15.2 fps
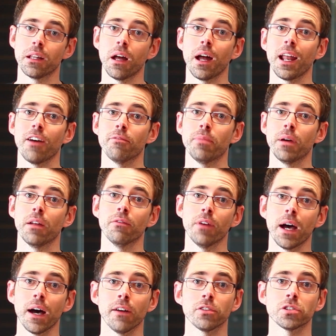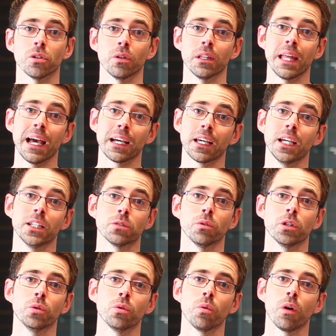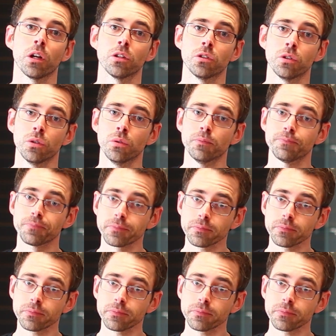not have bent valves. So in that case, what you would want to do,